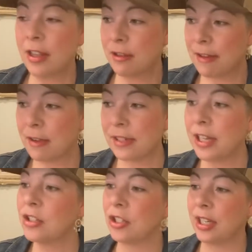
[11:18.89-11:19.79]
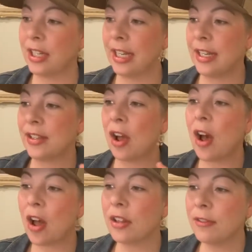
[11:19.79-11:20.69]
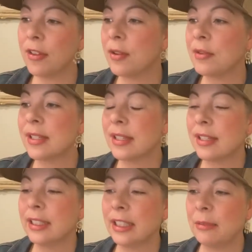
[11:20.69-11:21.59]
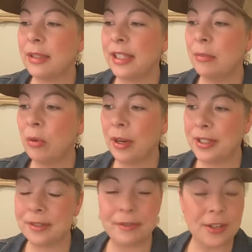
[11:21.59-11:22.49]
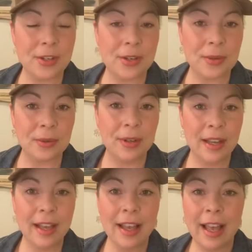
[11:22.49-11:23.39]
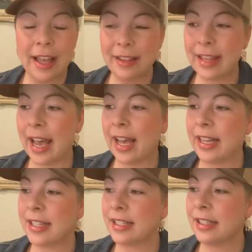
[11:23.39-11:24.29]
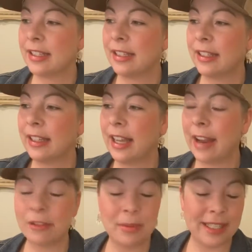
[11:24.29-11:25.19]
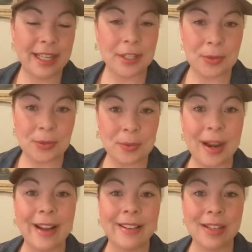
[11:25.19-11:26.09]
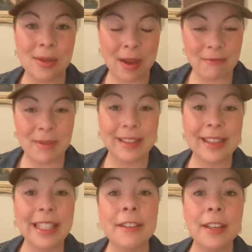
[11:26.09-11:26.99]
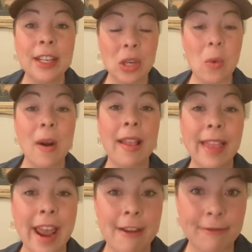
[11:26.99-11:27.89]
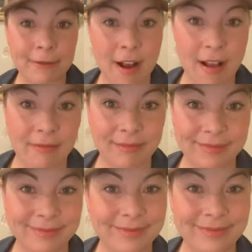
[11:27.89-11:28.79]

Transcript: The foundation is all of those limited points of view that everybody tells you is right, that you have been living your life from.